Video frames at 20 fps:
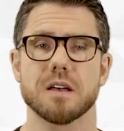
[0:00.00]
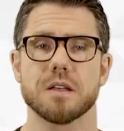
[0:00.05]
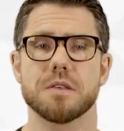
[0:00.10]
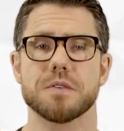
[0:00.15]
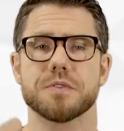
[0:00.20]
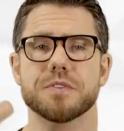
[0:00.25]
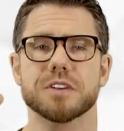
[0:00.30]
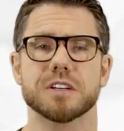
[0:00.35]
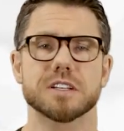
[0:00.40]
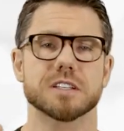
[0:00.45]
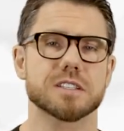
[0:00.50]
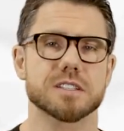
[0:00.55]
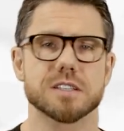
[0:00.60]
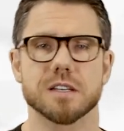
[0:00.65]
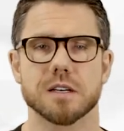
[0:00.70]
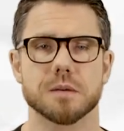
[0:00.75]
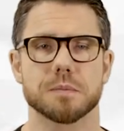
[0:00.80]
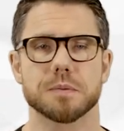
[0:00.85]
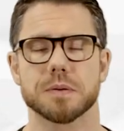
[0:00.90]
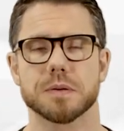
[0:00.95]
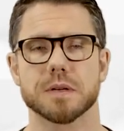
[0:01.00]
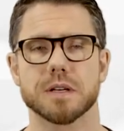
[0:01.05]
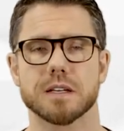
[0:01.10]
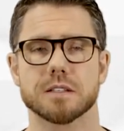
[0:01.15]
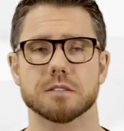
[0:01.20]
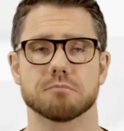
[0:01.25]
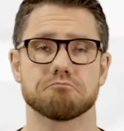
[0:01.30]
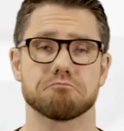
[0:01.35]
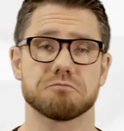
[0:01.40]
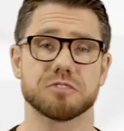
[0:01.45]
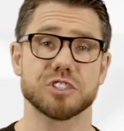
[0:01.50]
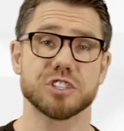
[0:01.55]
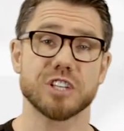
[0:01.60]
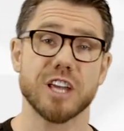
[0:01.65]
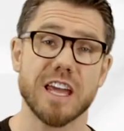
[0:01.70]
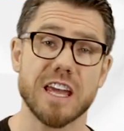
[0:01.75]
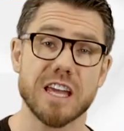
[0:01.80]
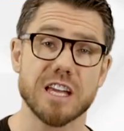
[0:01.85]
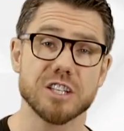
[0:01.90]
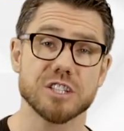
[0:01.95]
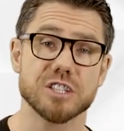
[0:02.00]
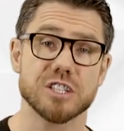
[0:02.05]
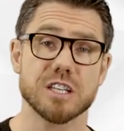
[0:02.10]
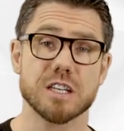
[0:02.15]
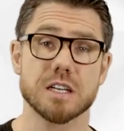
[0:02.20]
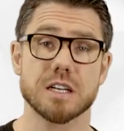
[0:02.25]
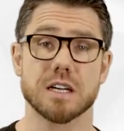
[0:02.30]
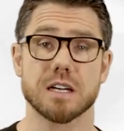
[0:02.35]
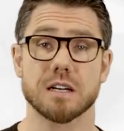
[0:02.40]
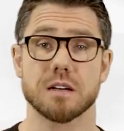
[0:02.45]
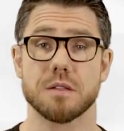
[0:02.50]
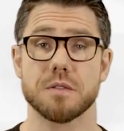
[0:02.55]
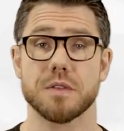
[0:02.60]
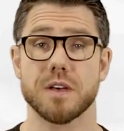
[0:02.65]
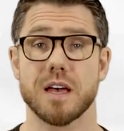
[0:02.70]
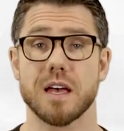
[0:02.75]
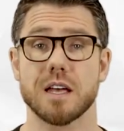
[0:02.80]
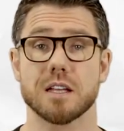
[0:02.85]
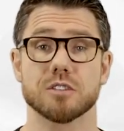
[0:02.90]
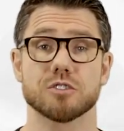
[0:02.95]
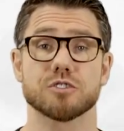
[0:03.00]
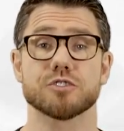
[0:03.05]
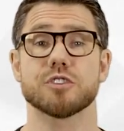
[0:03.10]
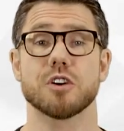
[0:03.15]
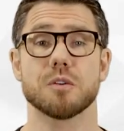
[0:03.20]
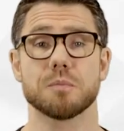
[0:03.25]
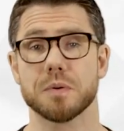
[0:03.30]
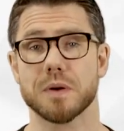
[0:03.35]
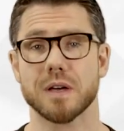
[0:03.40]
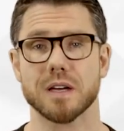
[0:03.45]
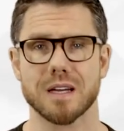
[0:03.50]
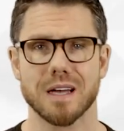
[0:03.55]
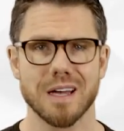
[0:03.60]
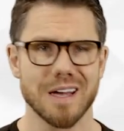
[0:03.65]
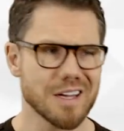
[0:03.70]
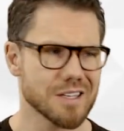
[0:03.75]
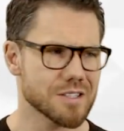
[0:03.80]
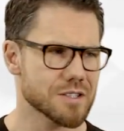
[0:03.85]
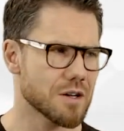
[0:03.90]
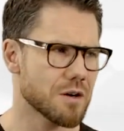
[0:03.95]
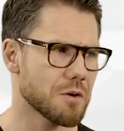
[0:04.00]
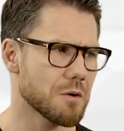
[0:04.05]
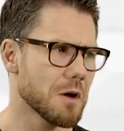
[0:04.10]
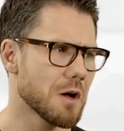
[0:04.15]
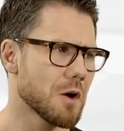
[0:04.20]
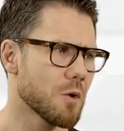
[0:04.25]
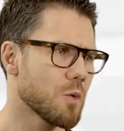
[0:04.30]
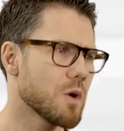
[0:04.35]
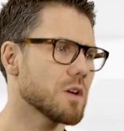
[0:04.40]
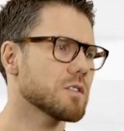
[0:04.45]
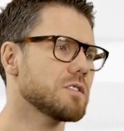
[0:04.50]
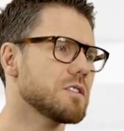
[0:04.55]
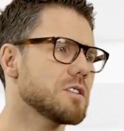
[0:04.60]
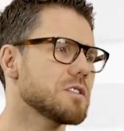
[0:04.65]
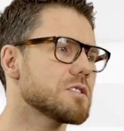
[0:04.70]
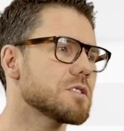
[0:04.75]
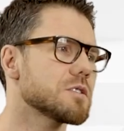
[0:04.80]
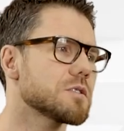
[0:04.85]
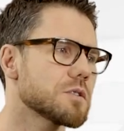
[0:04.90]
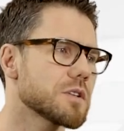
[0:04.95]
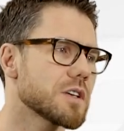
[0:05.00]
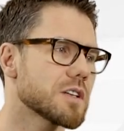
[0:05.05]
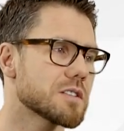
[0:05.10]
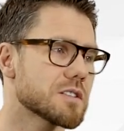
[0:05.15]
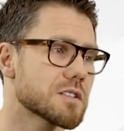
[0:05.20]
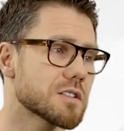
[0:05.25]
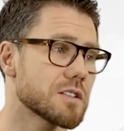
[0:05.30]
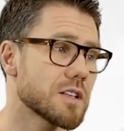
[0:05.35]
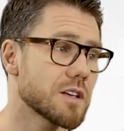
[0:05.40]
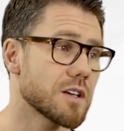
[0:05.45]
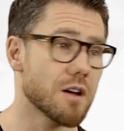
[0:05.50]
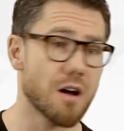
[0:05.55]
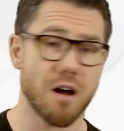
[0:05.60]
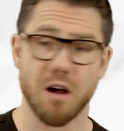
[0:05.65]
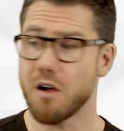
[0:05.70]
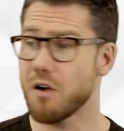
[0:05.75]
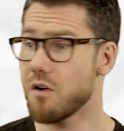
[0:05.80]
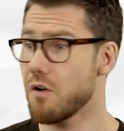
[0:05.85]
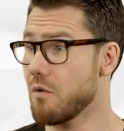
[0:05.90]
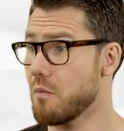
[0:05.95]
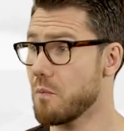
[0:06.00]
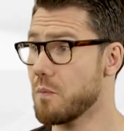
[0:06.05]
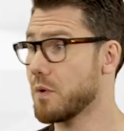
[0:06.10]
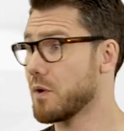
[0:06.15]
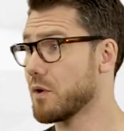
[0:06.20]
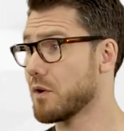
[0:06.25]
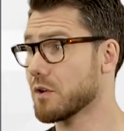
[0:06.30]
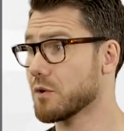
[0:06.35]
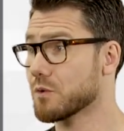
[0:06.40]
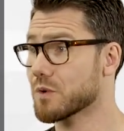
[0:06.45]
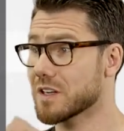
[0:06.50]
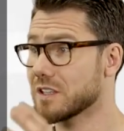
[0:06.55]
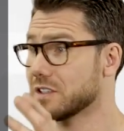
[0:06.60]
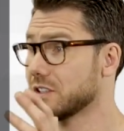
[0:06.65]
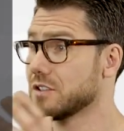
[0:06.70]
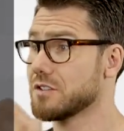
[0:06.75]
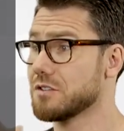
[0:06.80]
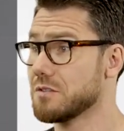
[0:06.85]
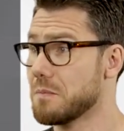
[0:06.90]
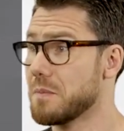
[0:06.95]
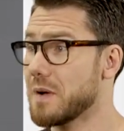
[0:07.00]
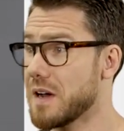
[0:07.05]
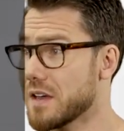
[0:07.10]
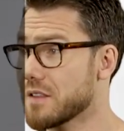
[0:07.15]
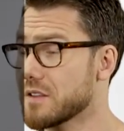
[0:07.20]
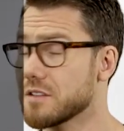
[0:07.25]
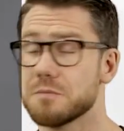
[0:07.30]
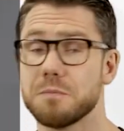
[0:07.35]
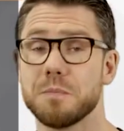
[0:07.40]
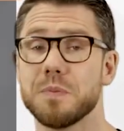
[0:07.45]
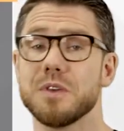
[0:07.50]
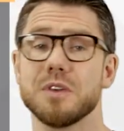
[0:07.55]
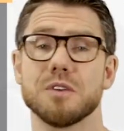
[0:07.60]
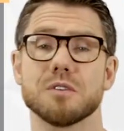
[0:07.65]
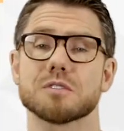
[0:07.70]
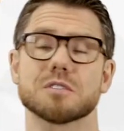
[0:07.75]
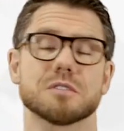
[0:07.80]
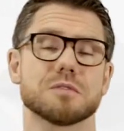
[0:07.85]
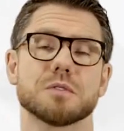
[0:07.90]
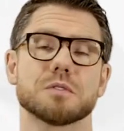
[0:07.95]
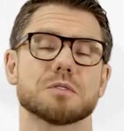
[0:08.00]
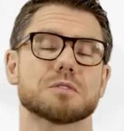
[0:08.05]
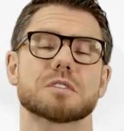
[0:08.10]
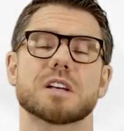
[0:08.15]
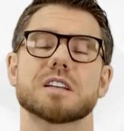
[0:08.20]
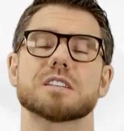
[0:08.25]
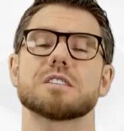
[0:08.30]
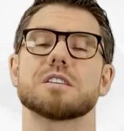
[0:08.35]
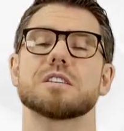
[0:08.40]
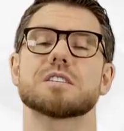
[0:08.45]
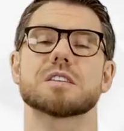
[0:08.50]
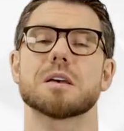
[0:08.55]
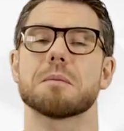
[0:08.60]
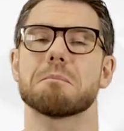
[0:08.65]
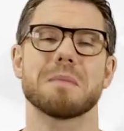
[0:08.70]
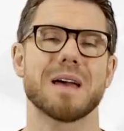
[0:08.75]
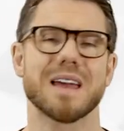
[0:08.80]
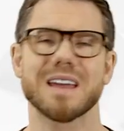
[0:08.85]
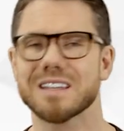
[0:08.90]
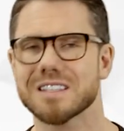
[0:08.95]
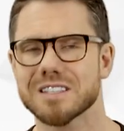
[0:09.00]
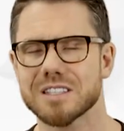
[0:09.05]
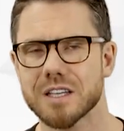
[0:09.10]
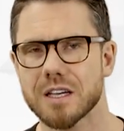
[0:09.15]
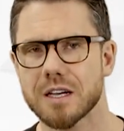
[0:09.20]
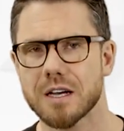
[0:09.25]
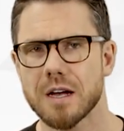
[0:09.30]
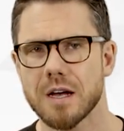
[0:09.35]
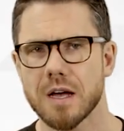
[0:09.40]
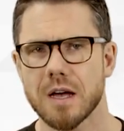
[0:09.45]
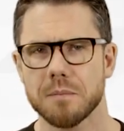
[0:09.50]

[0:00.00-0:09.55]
The third type, changing the topic. So, what did you do yesterday? Oh boy, where did you buy this beautiful dress? It's amazing.